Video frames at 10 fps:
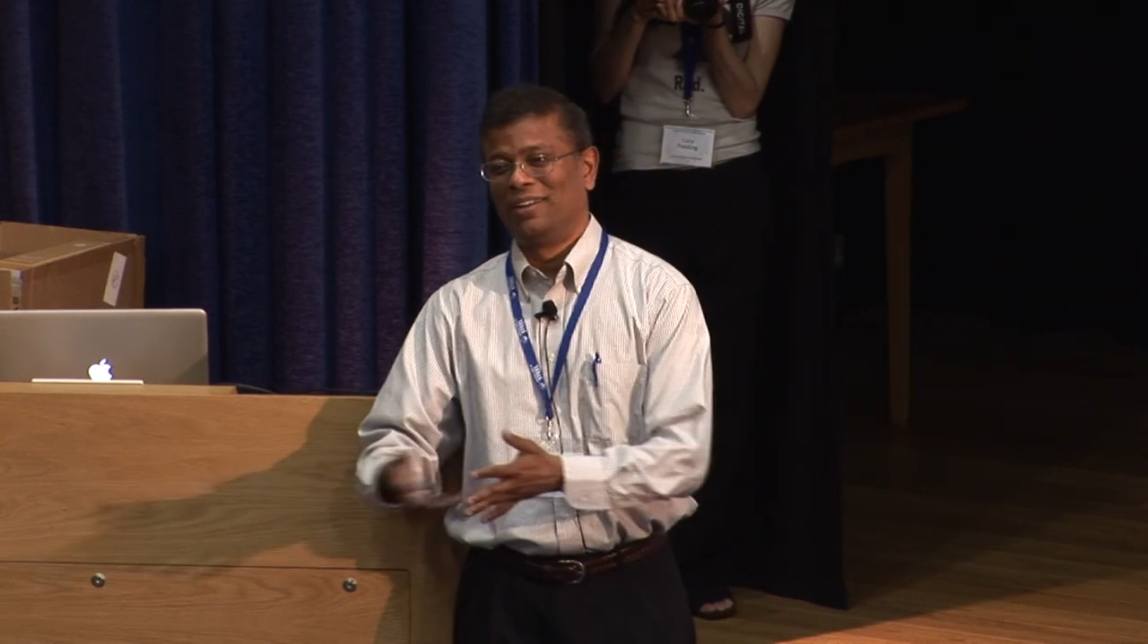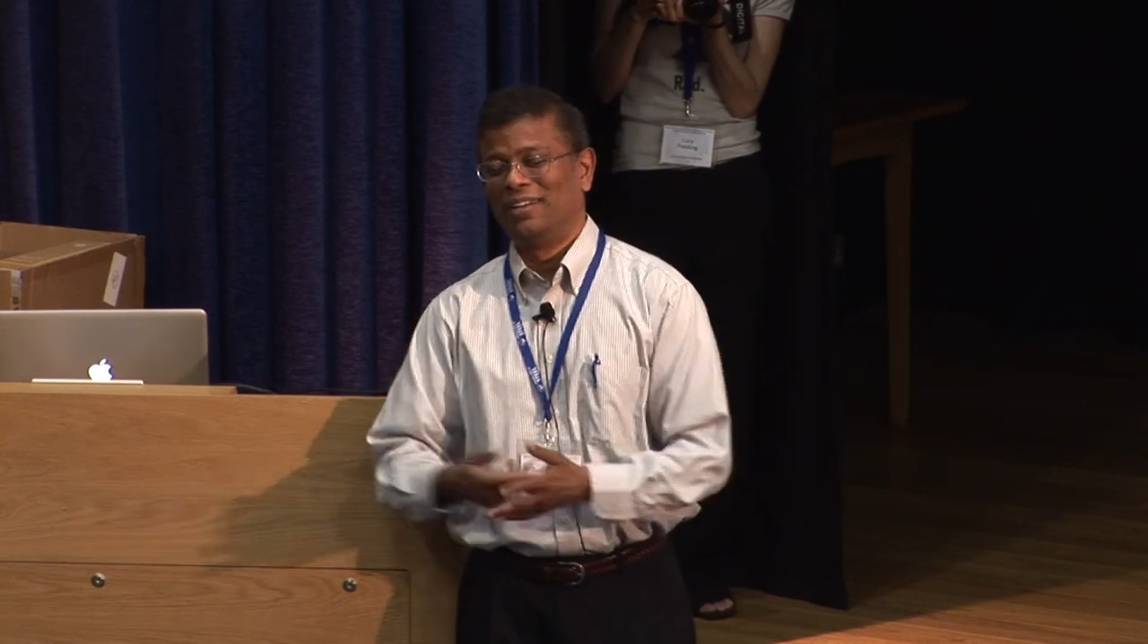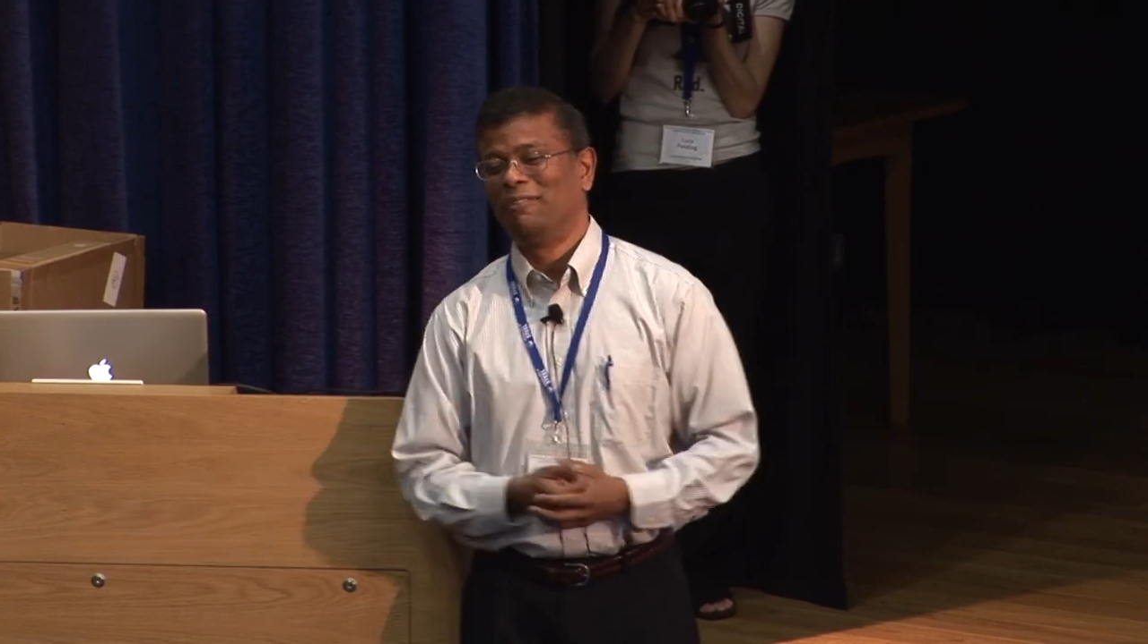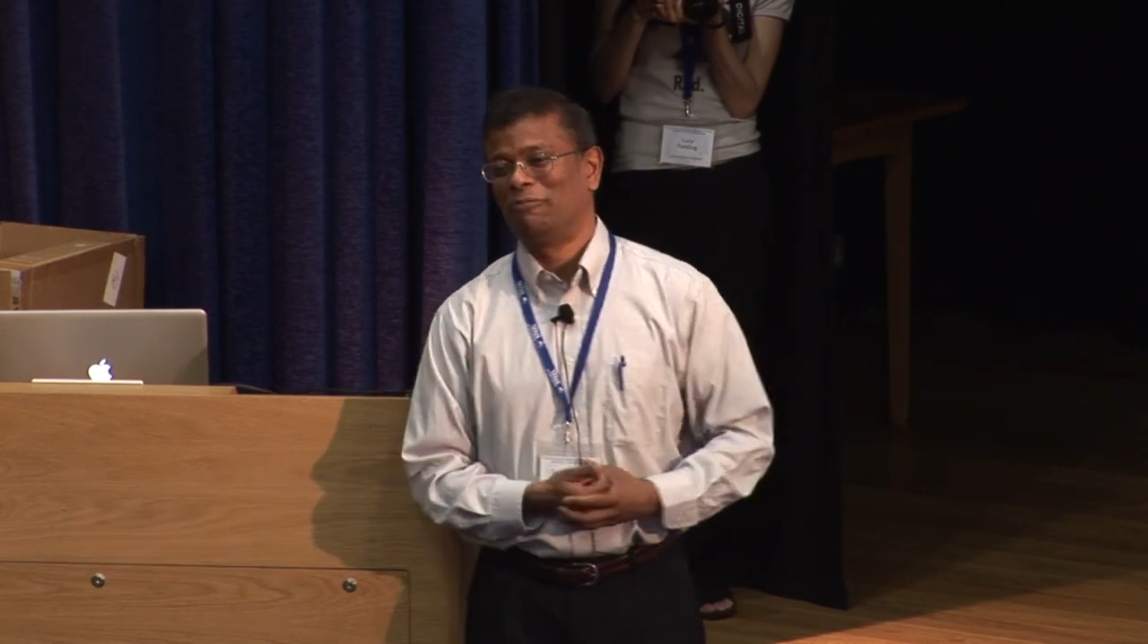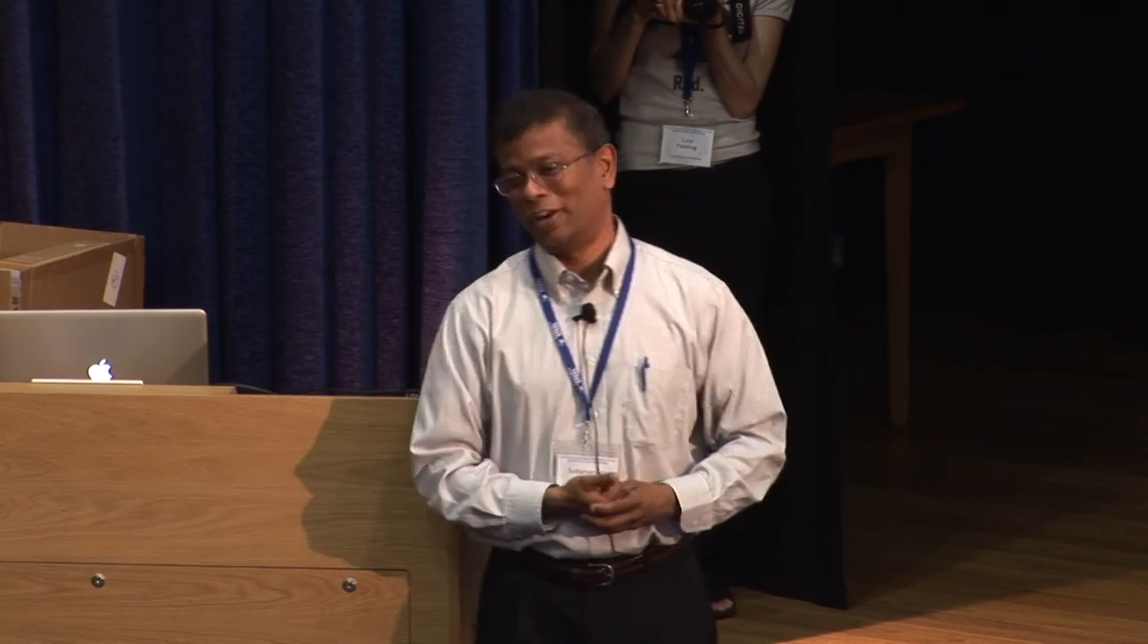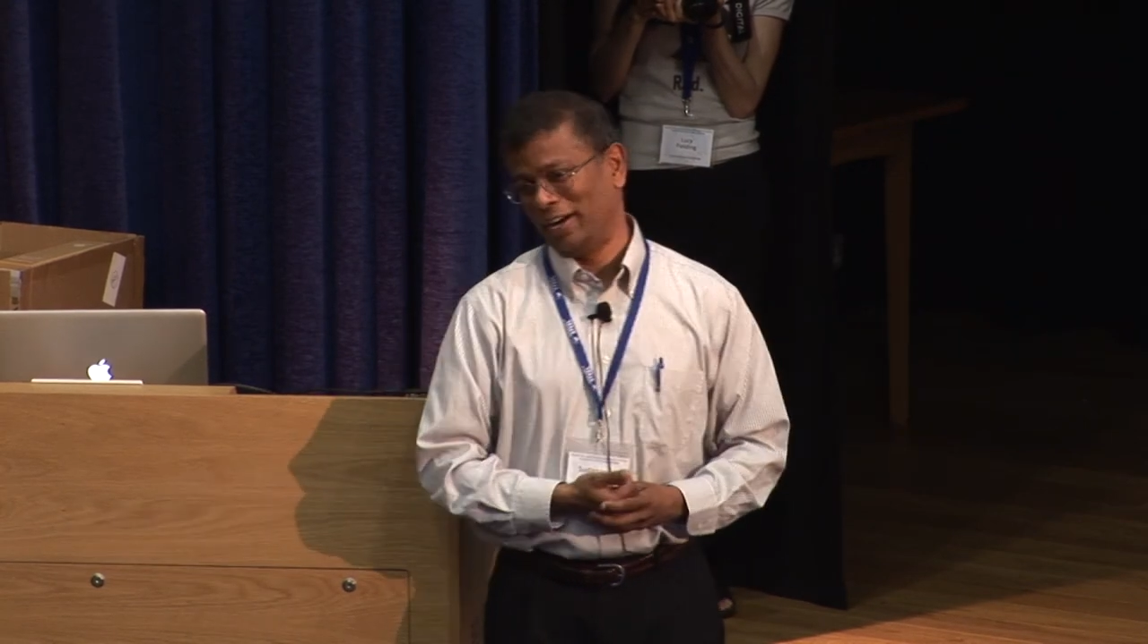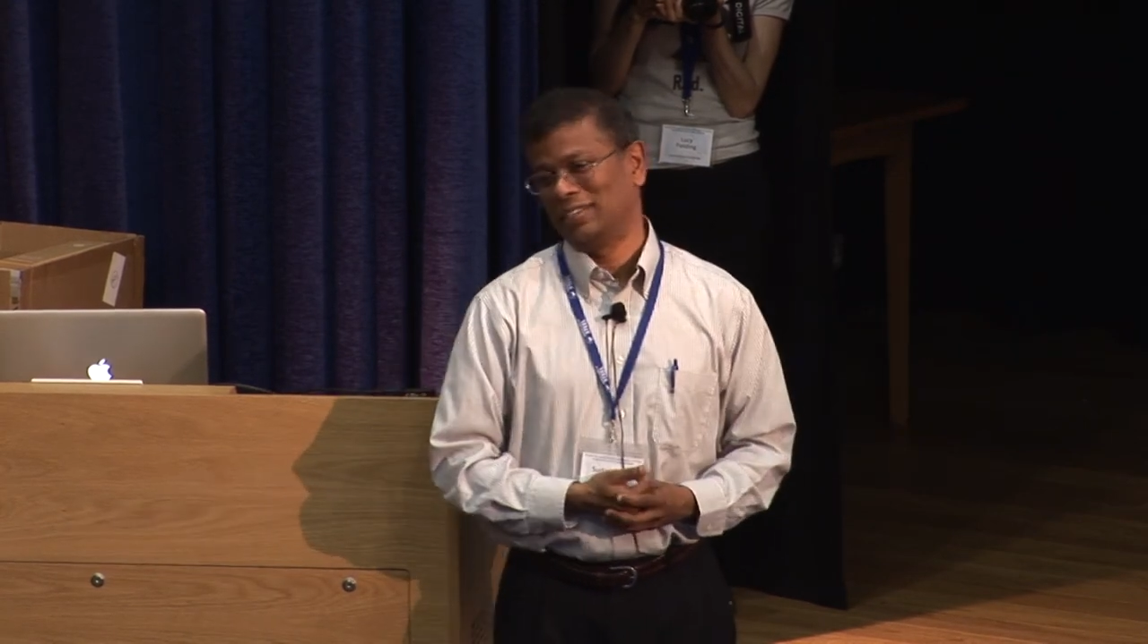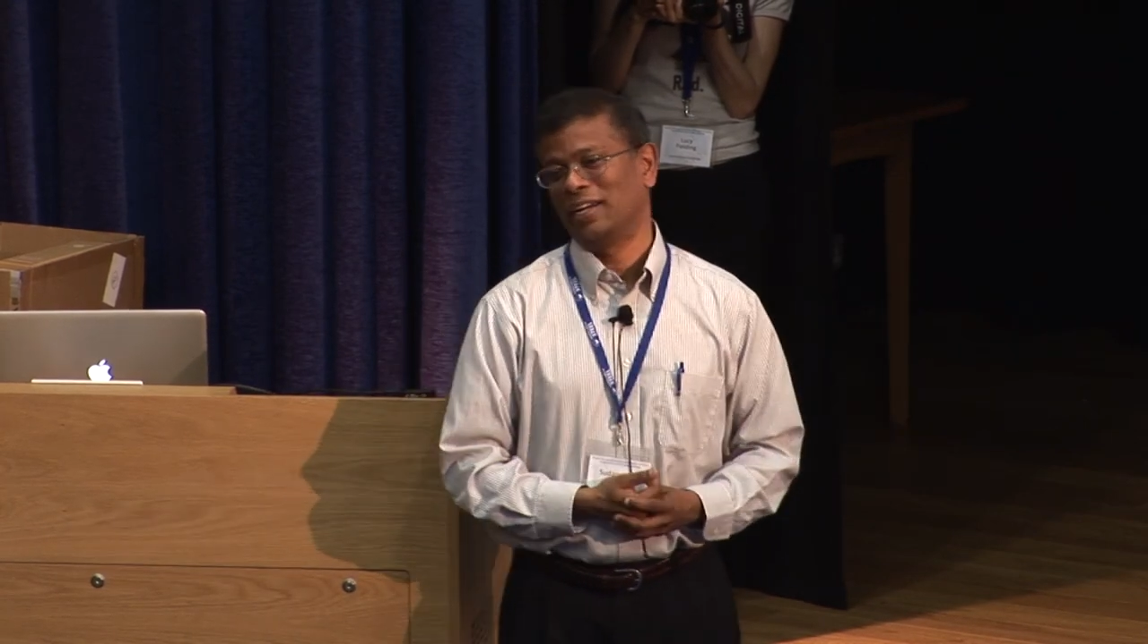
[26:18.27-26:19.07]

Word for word: the ferrite